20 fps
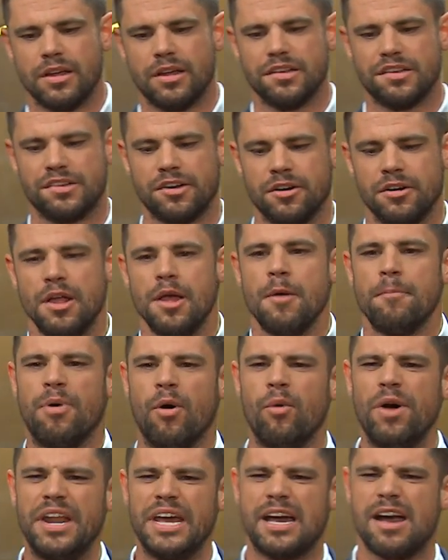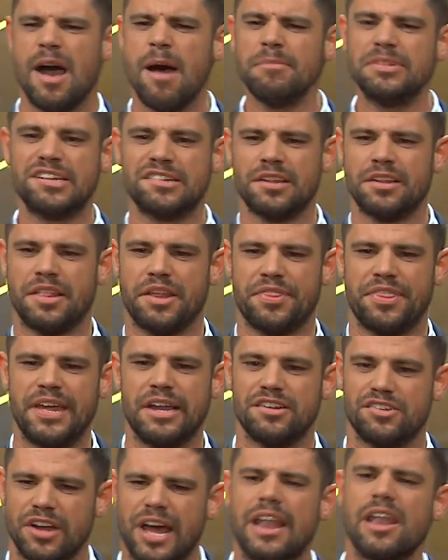concern. But when it comes to the
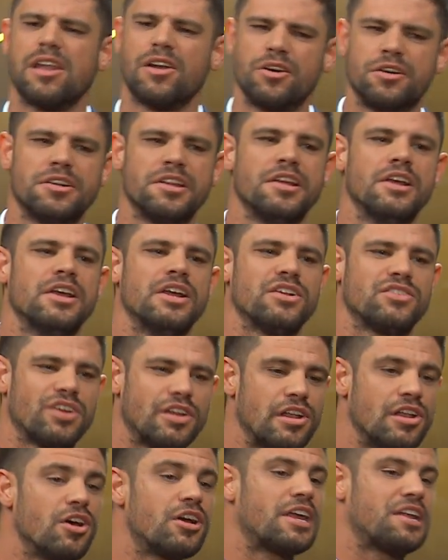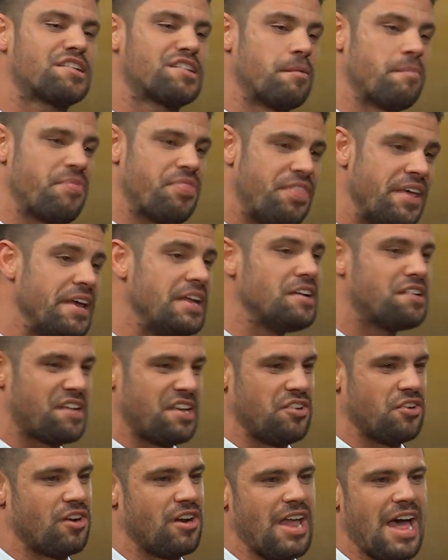things, you got to learn to look at some things
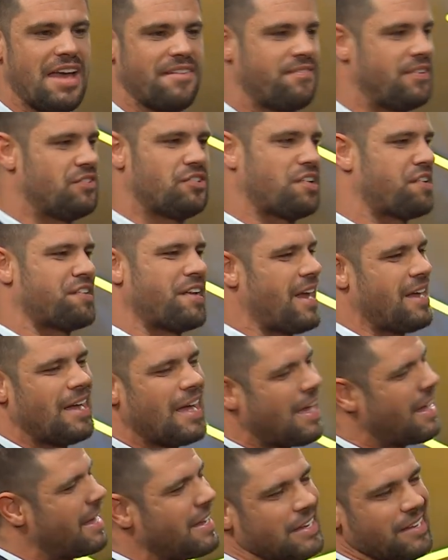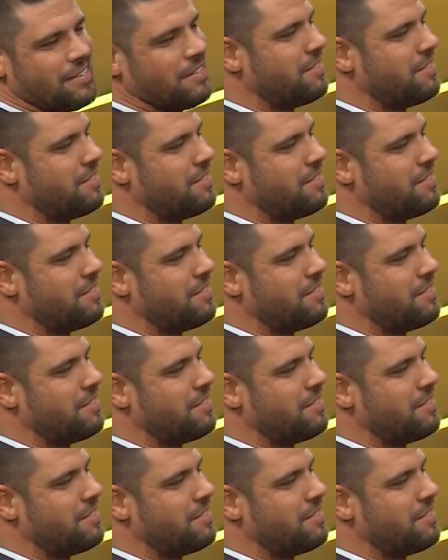in your life and just say, hey,